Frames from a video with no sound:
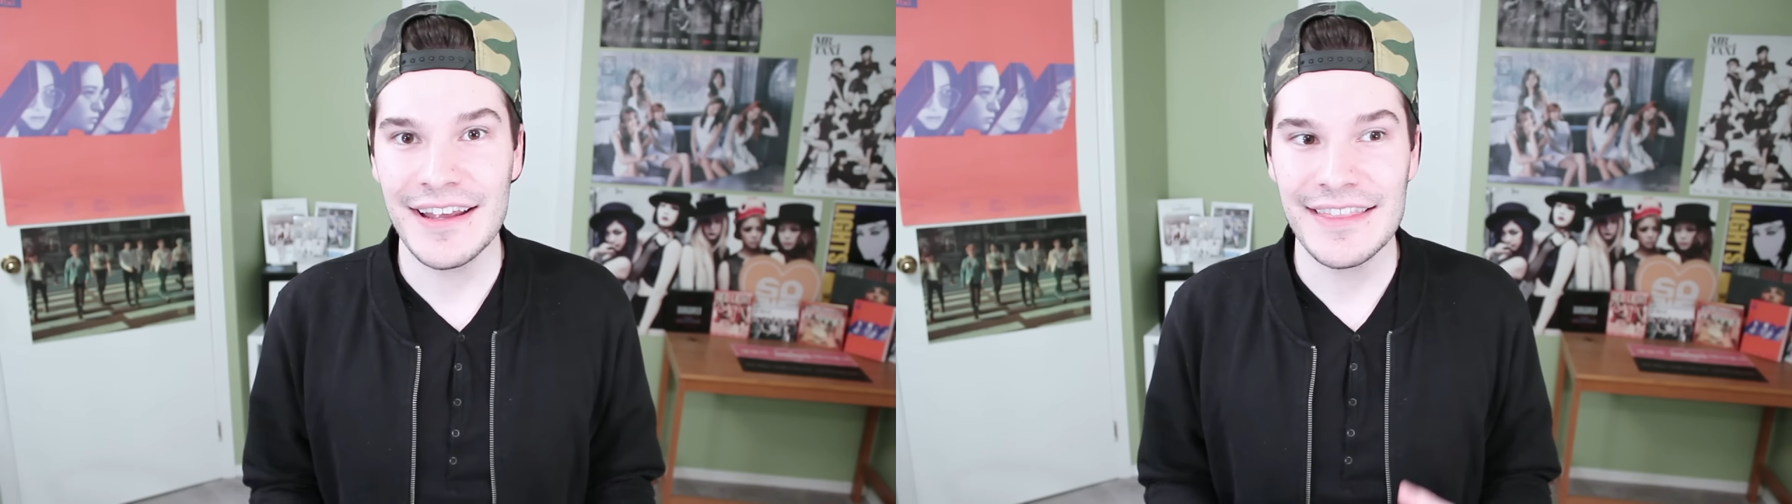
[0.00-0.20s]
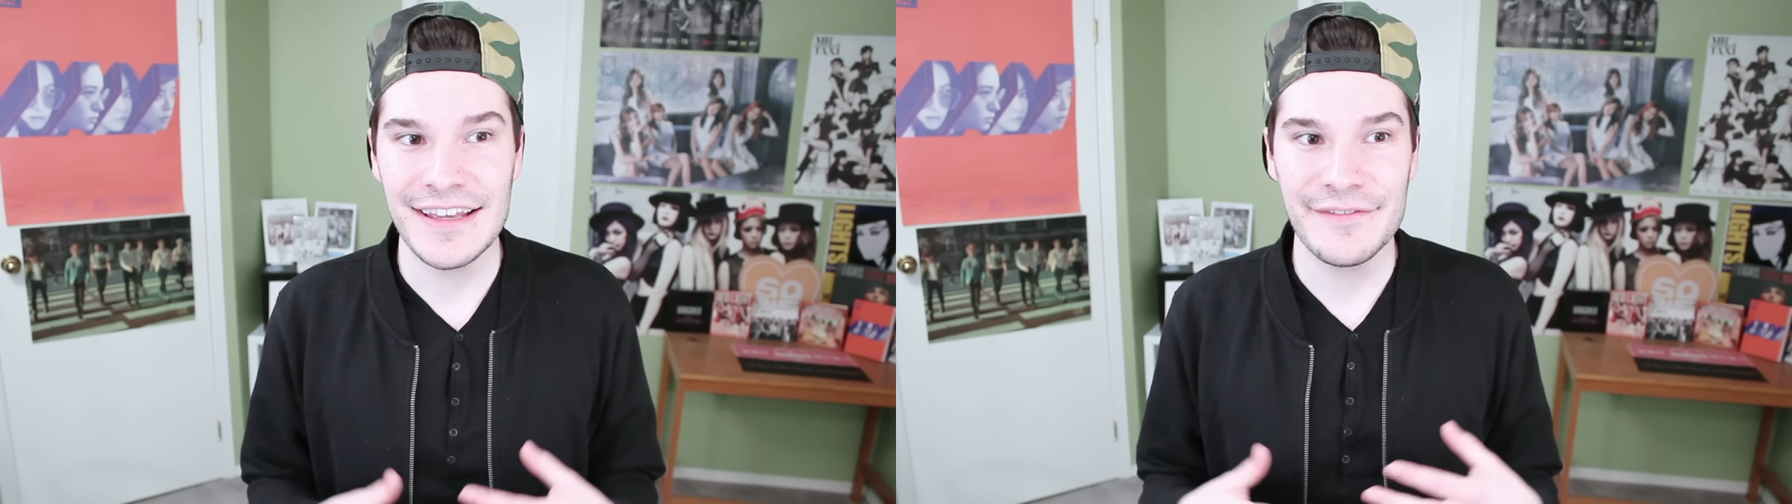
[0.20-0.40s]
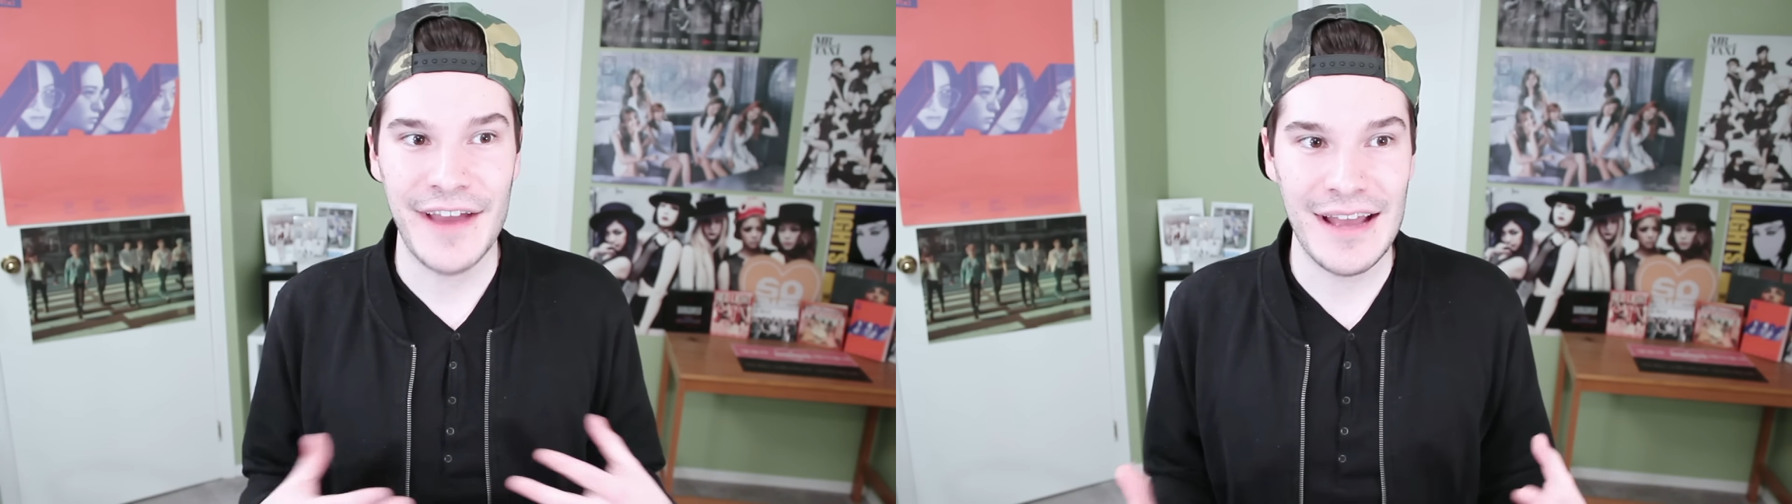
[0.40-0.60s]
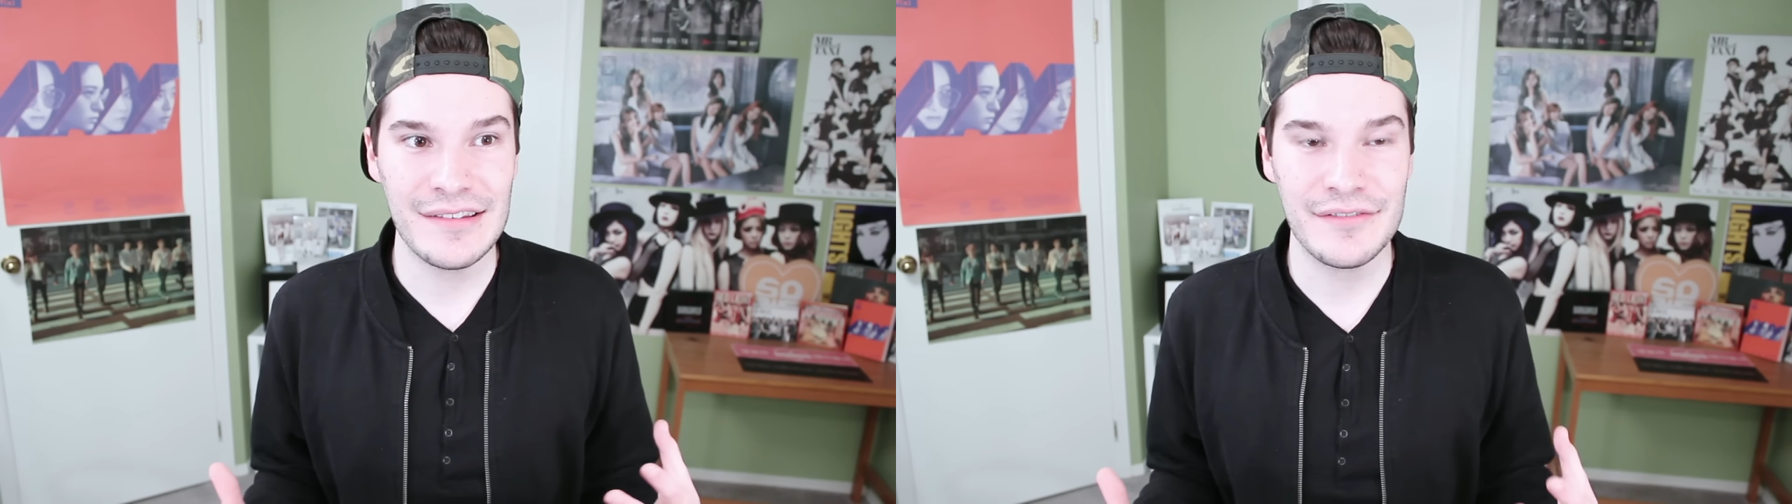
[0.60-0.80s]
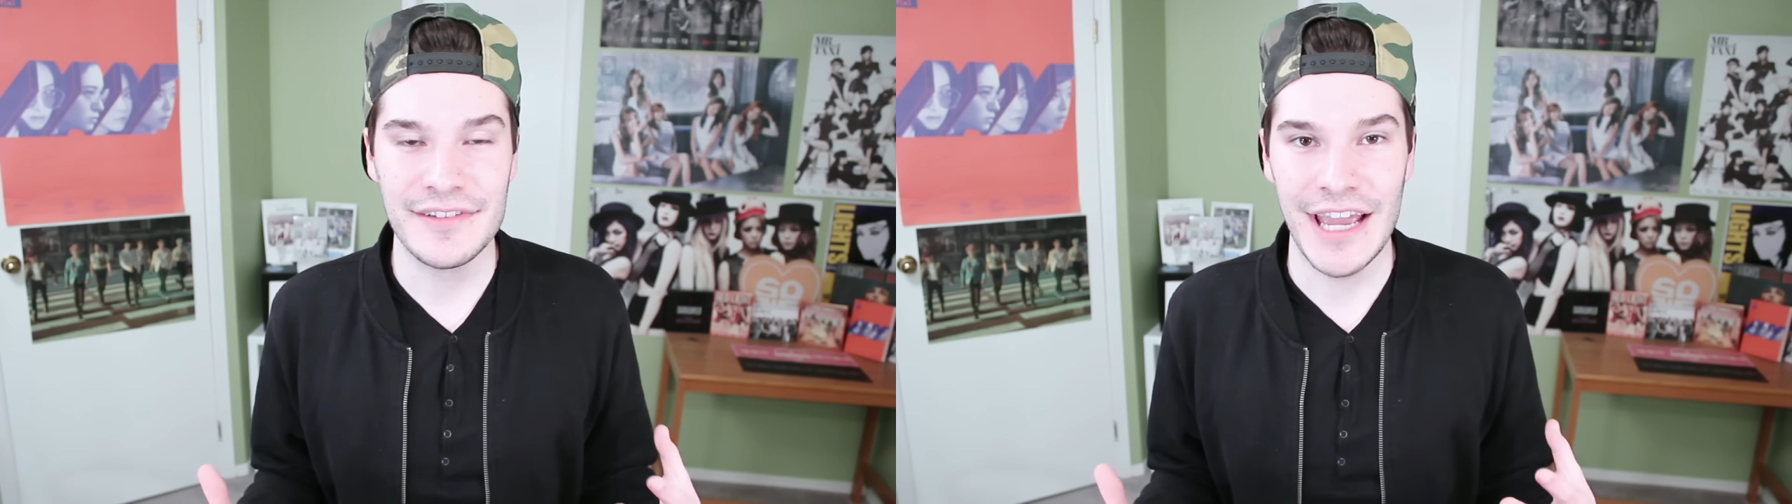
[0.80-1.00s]
I think
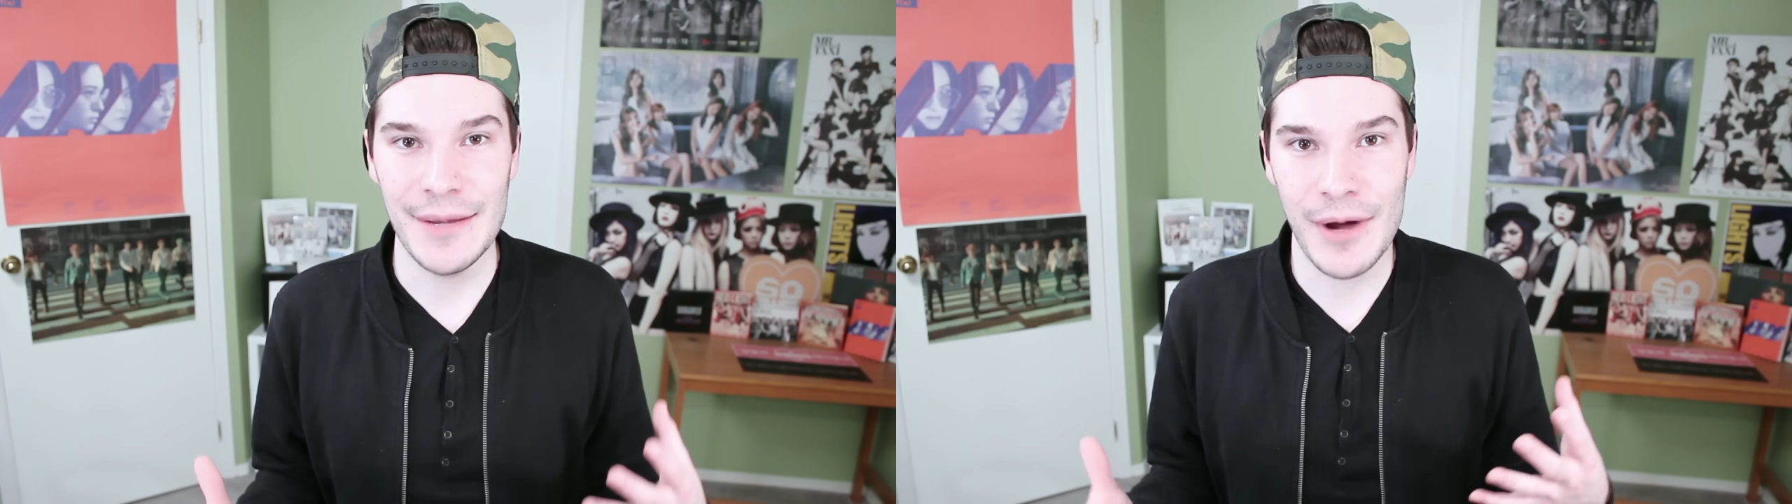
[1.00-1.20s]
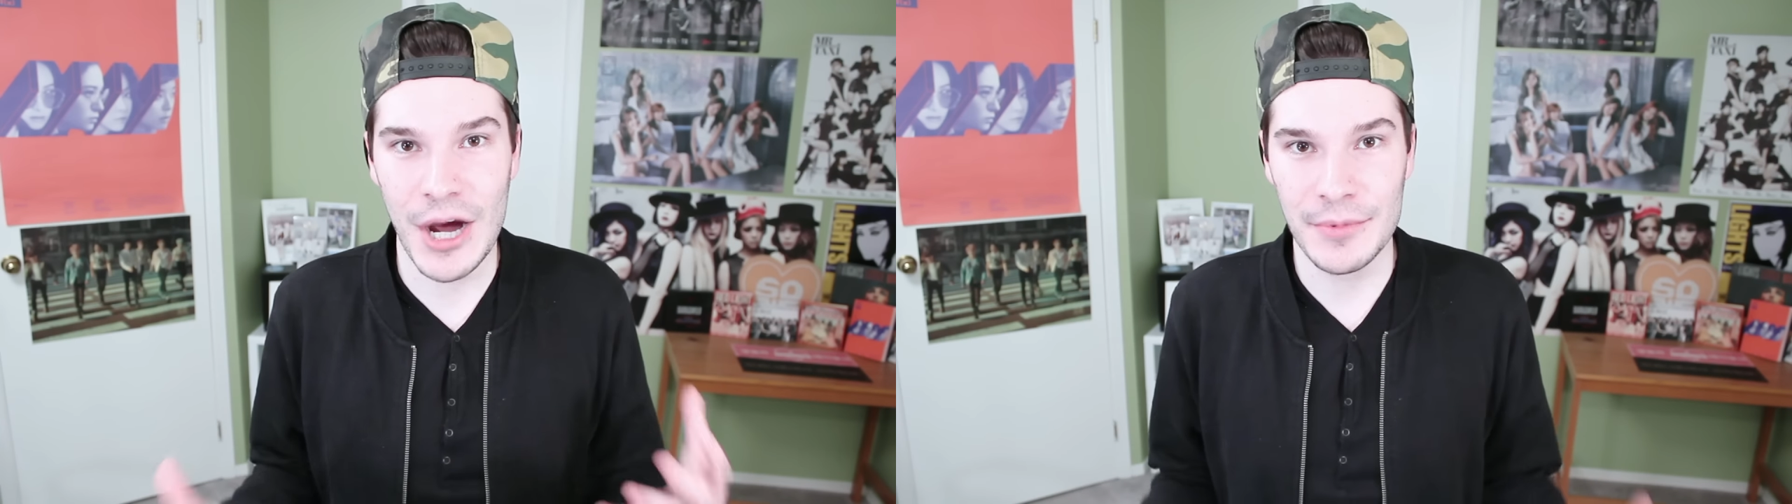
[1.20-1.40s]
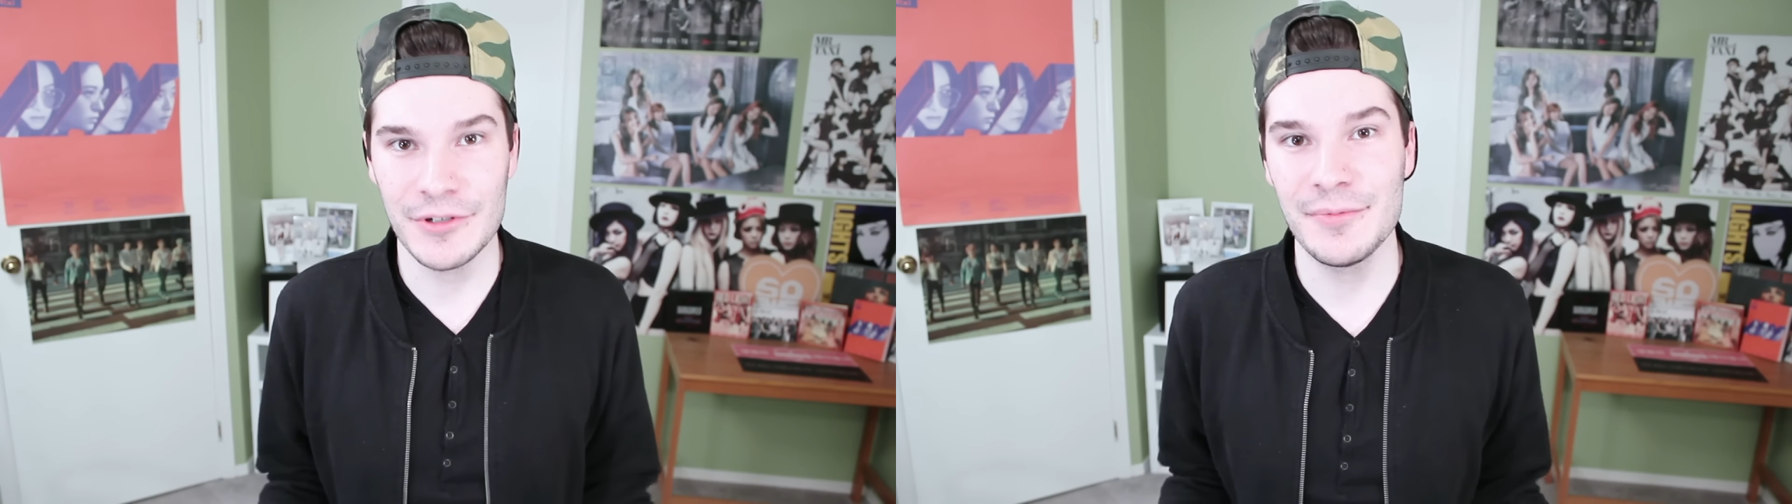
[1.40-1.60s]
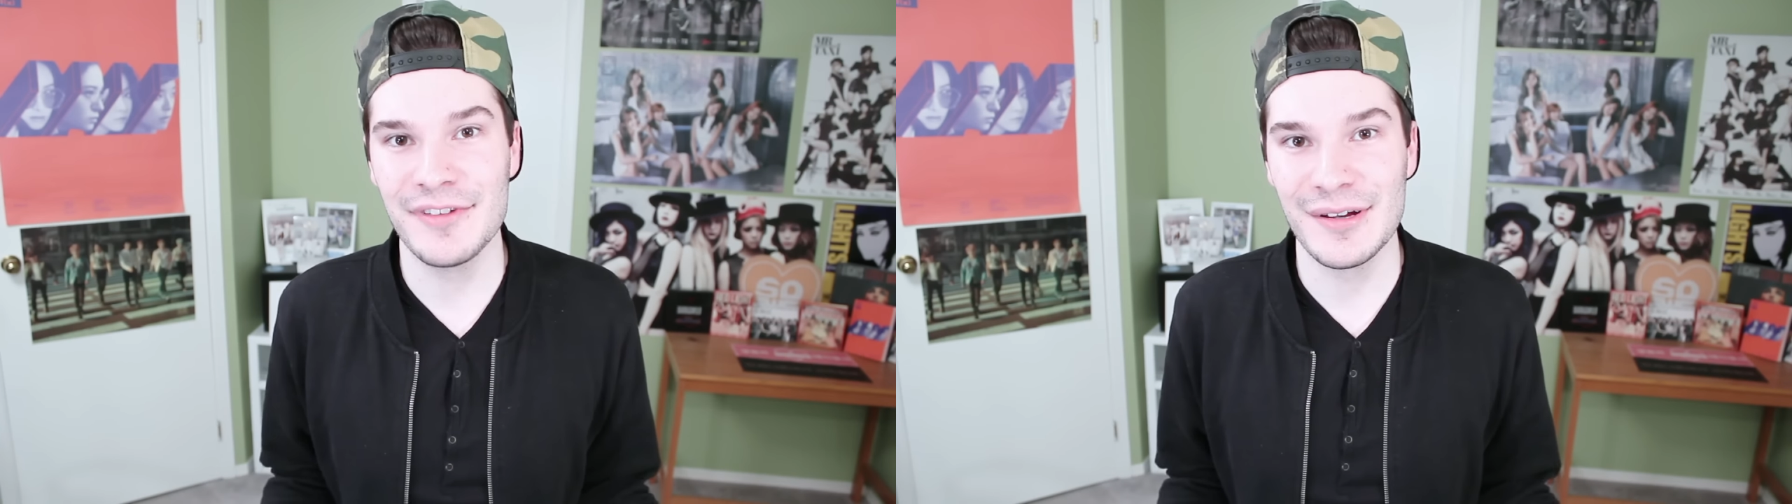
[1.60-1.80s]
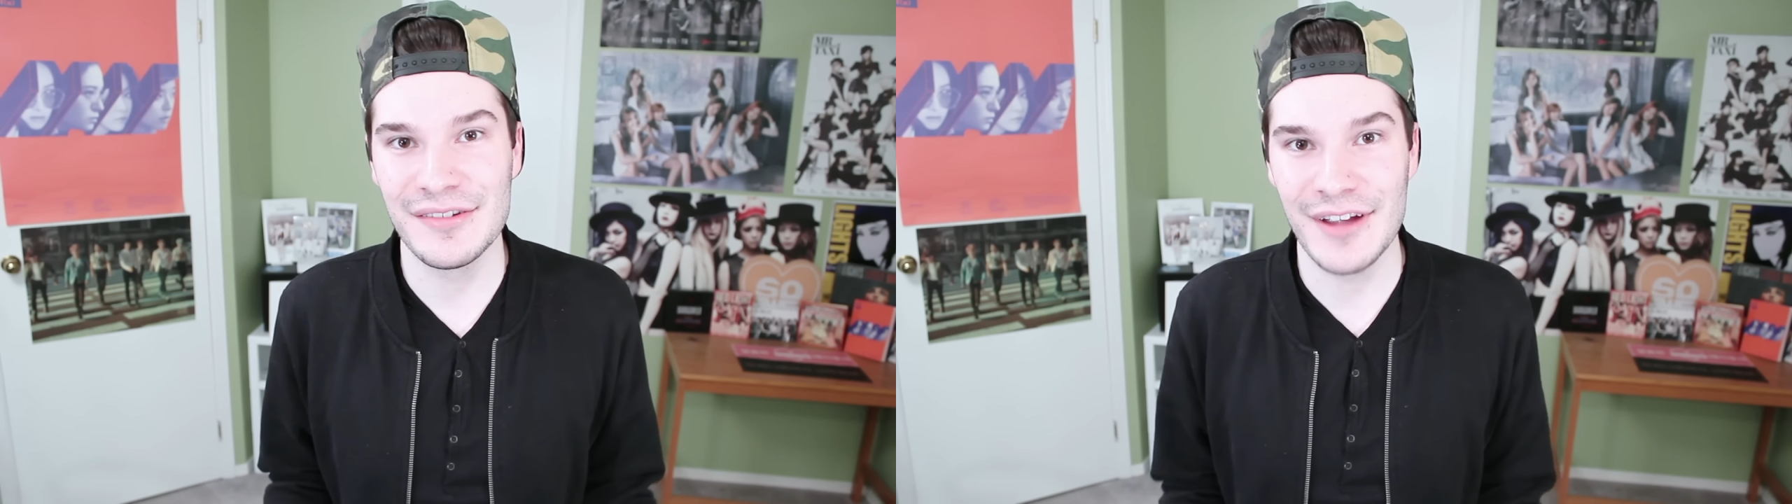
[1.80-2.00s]
fans of K-pop
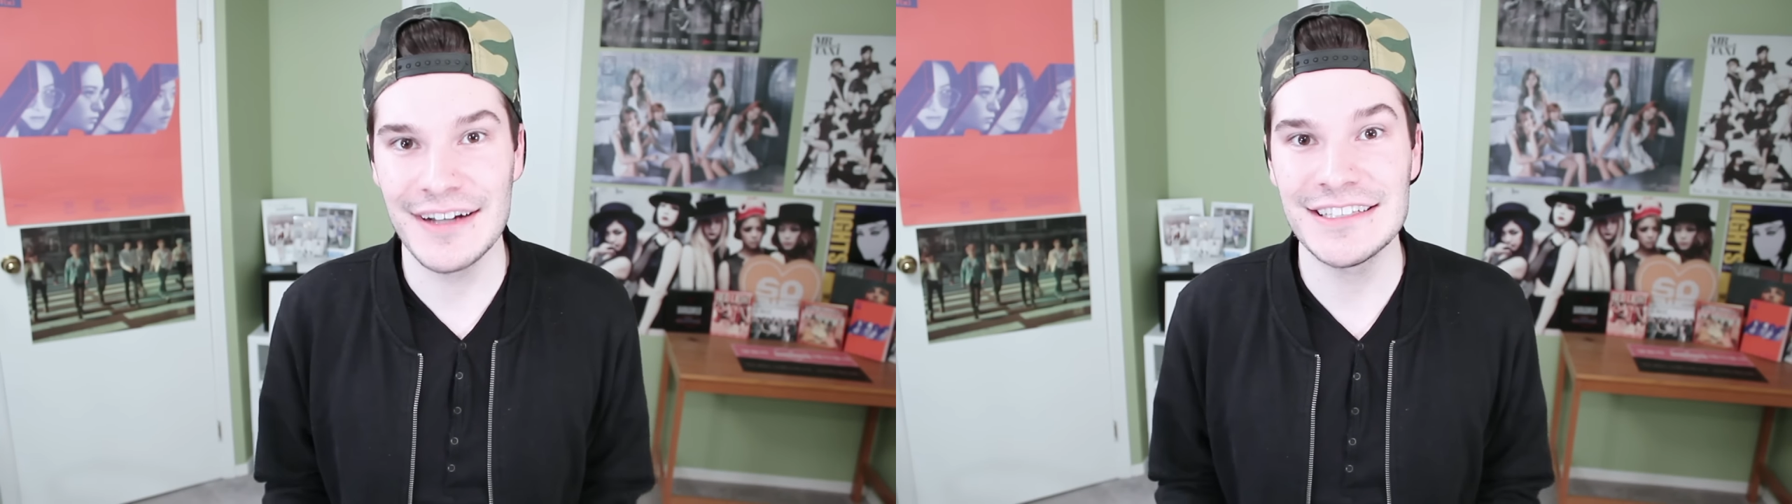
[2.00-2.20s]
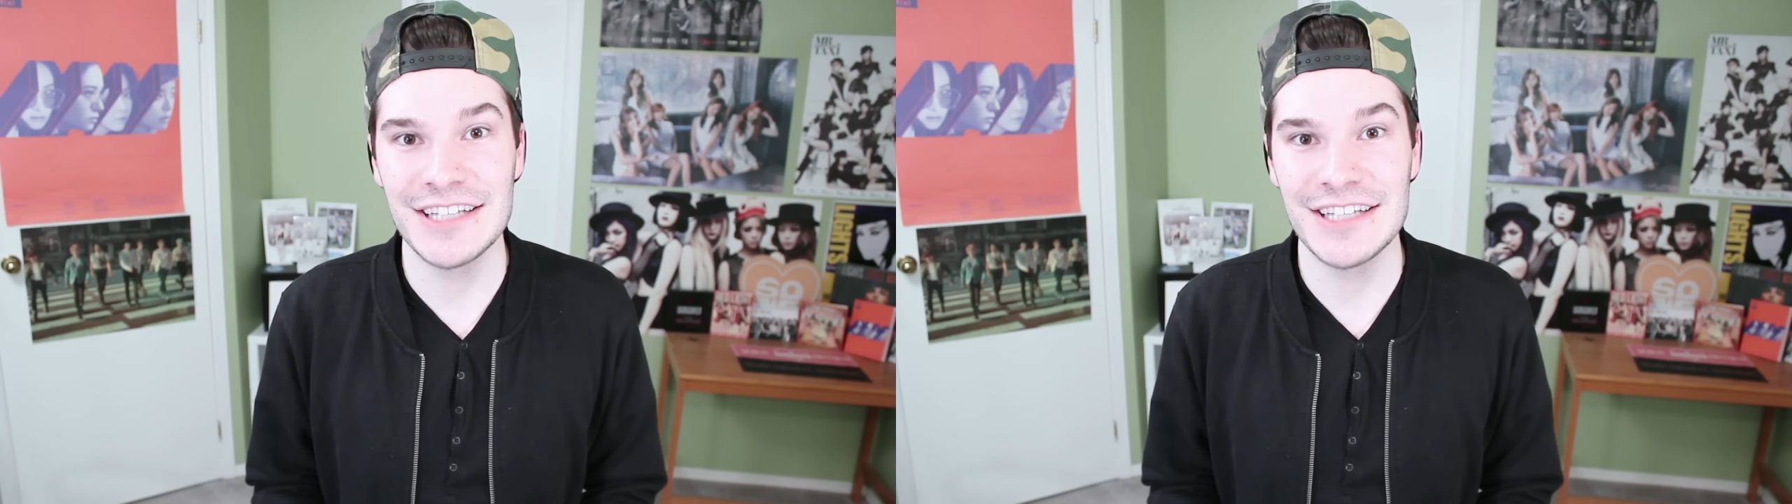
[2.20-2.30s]
groups are starting